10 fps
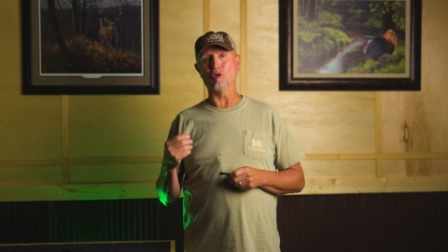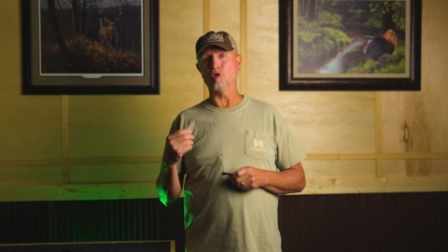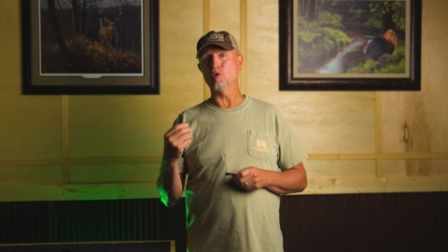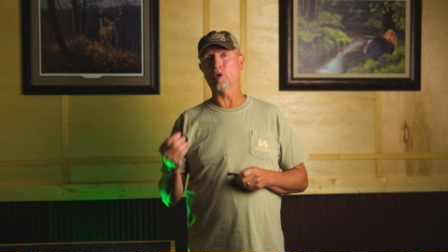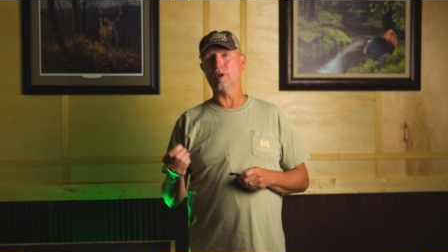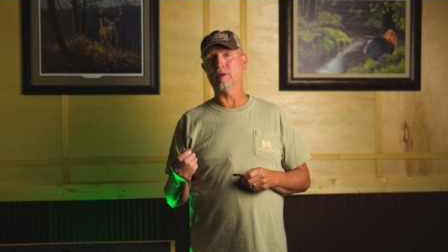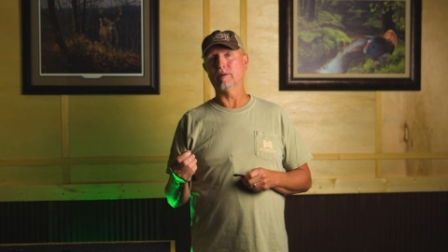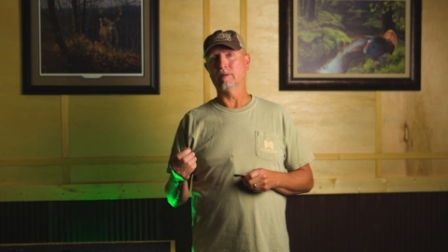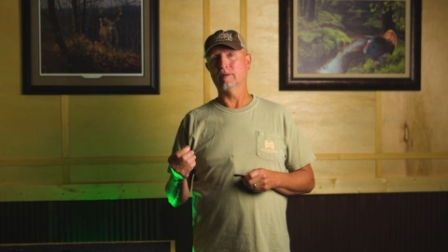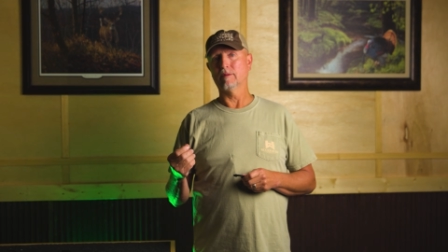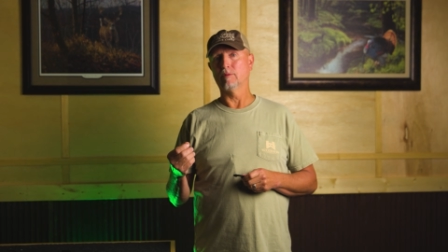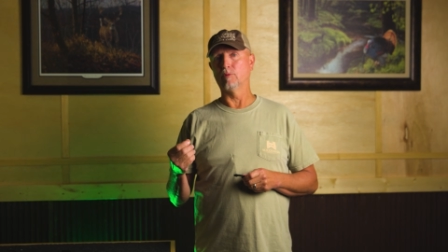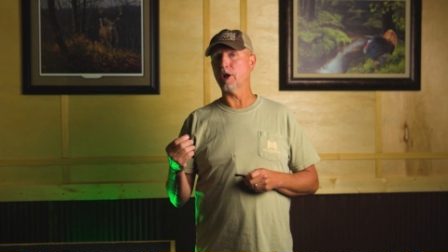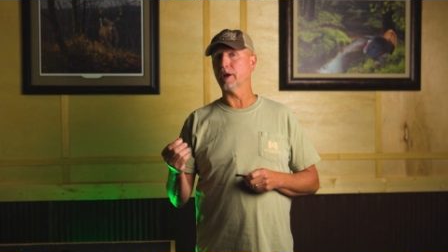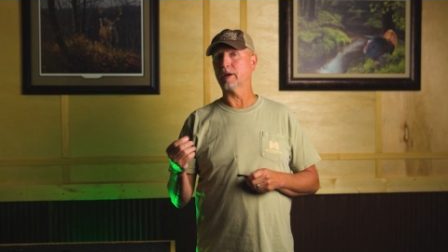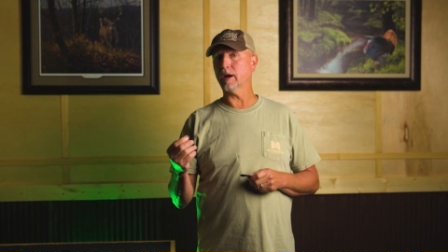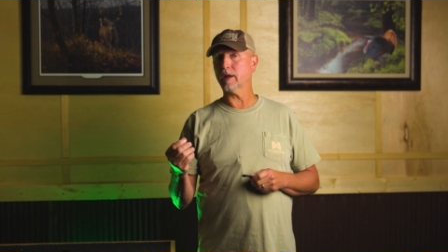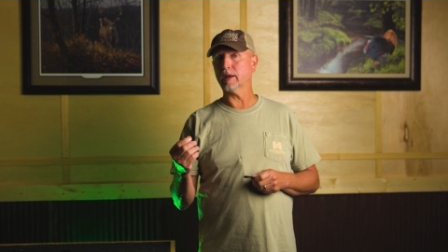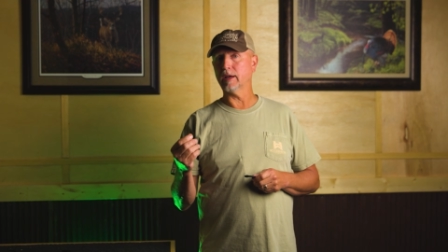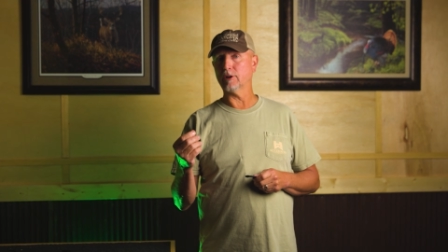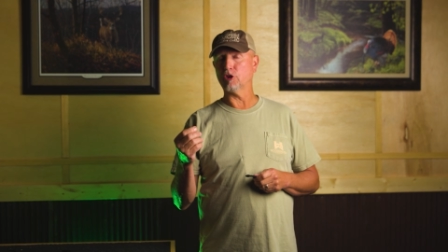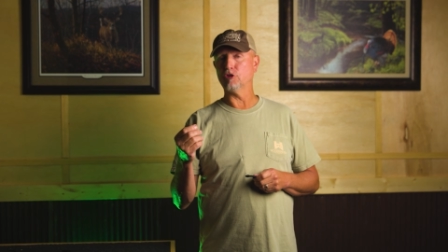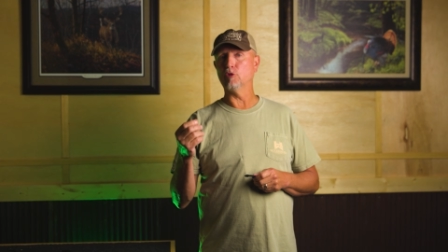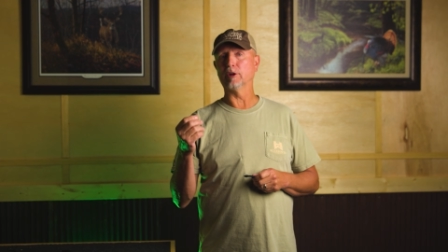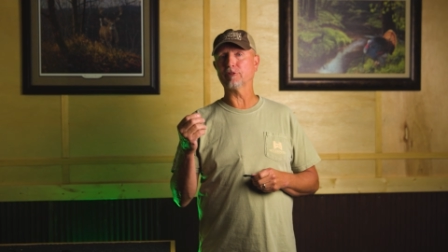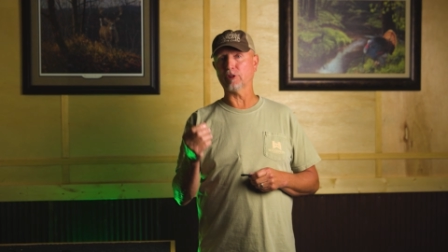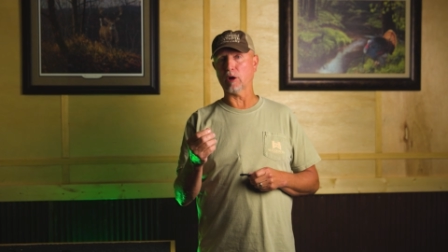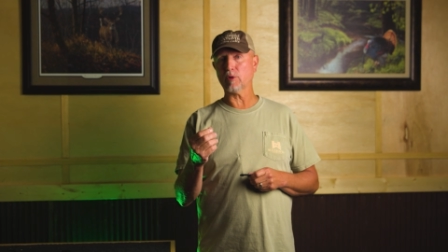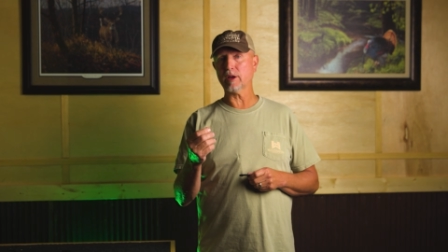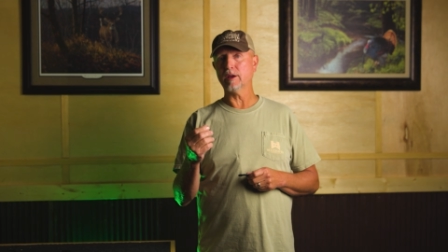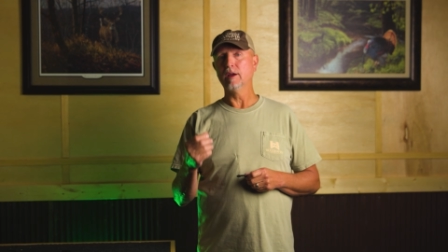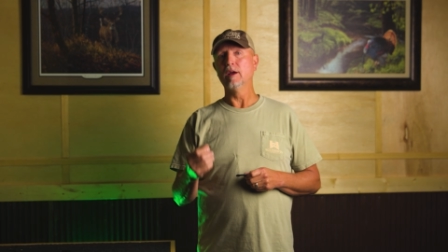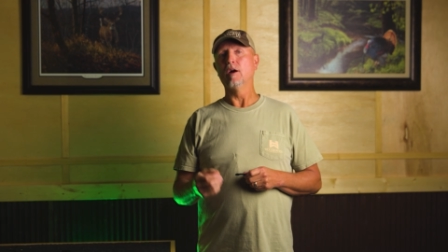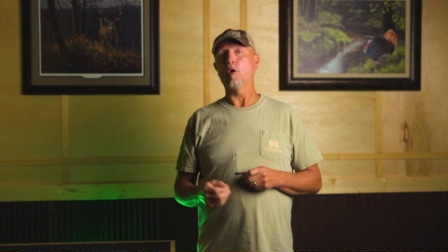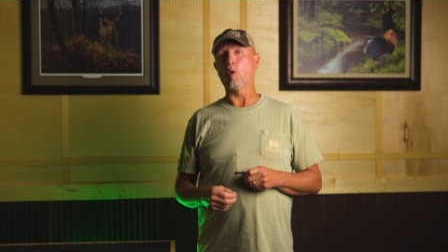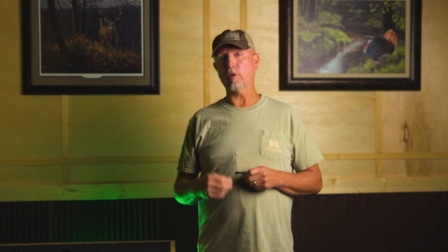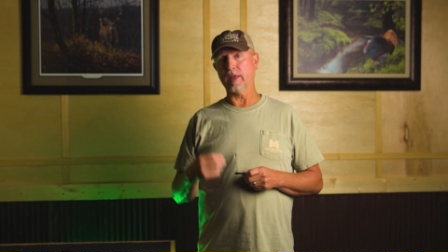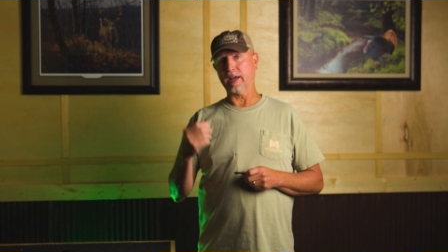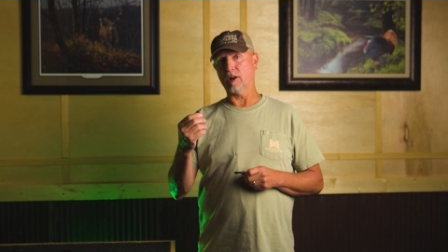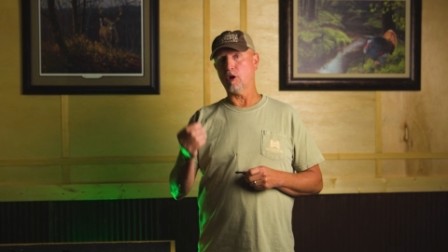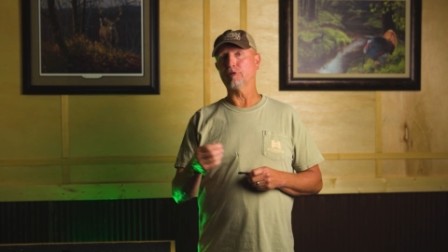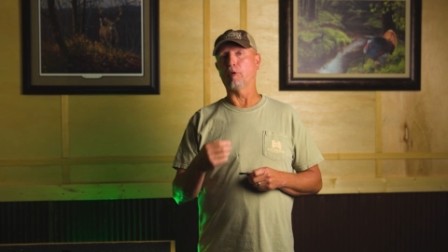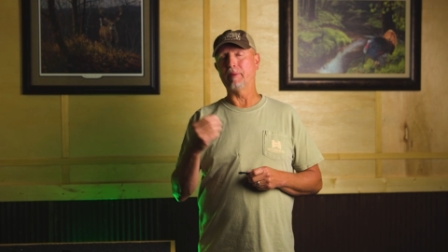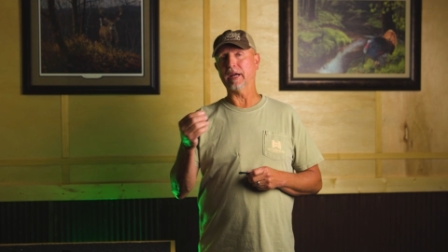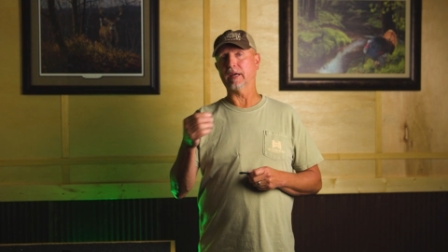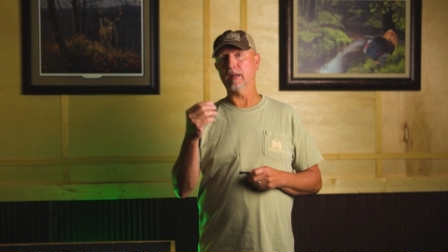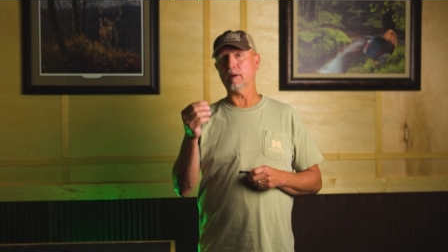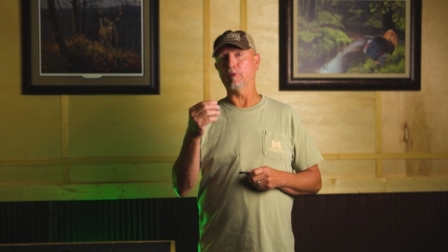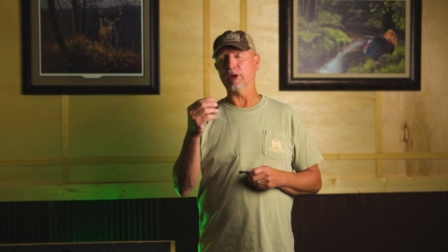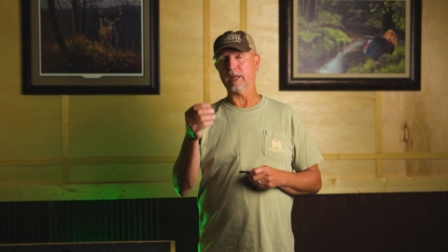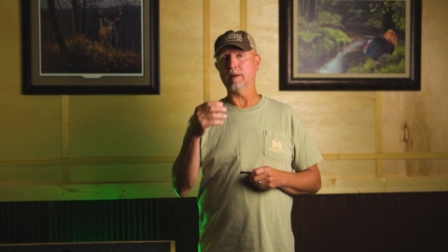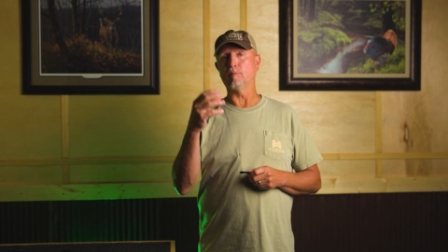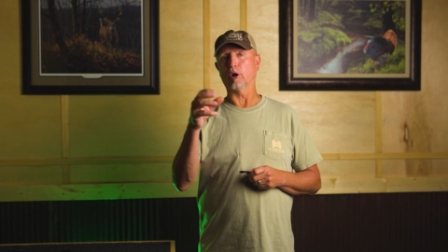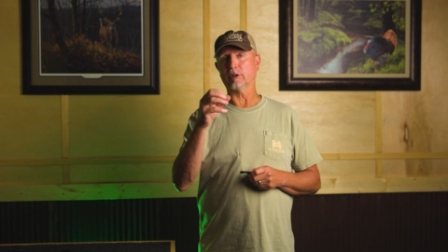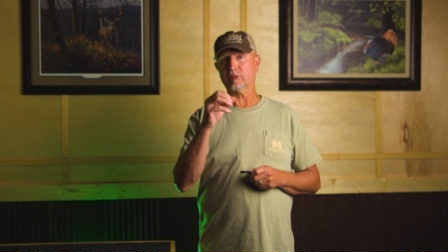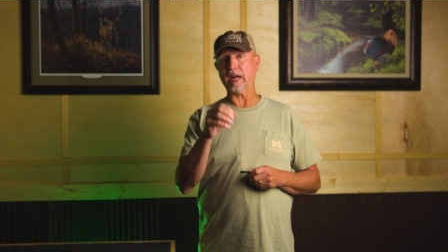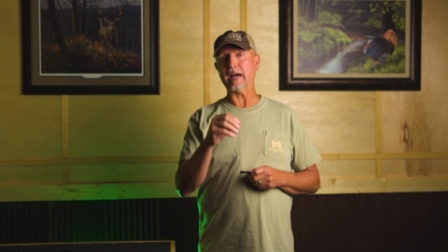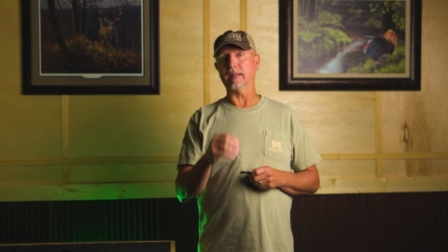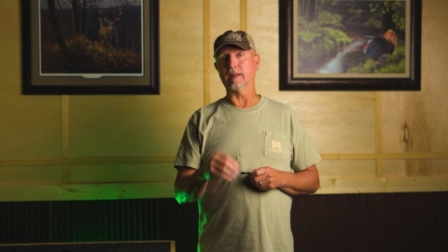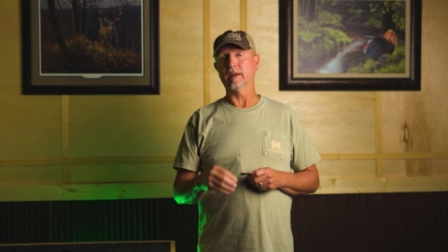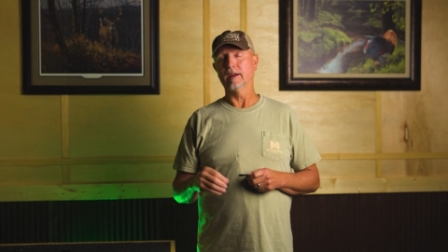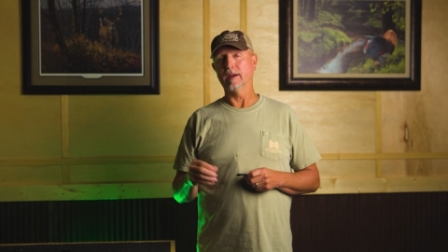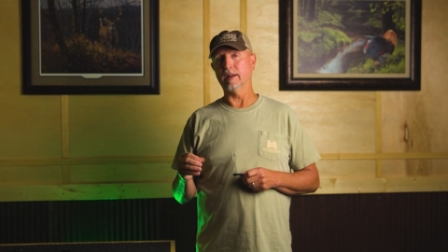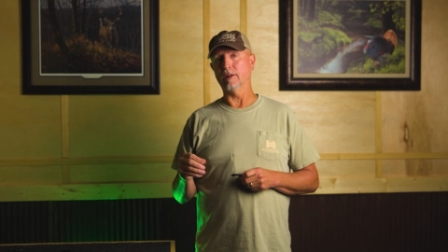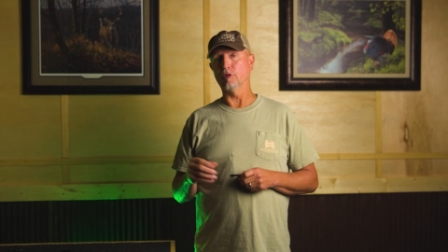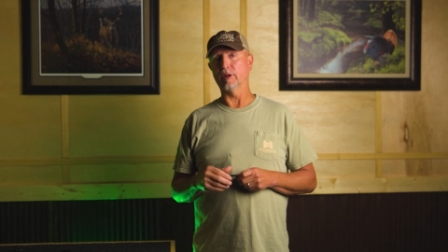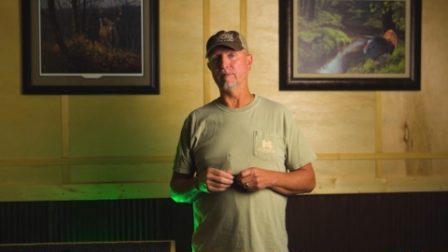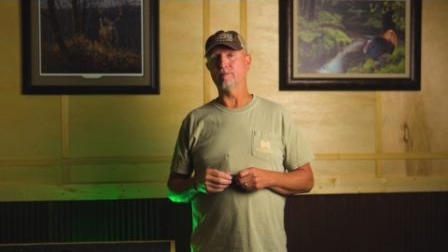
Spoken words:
do her run of cutting and can do it slowly, or they can also pick it up when they get more excited and do it even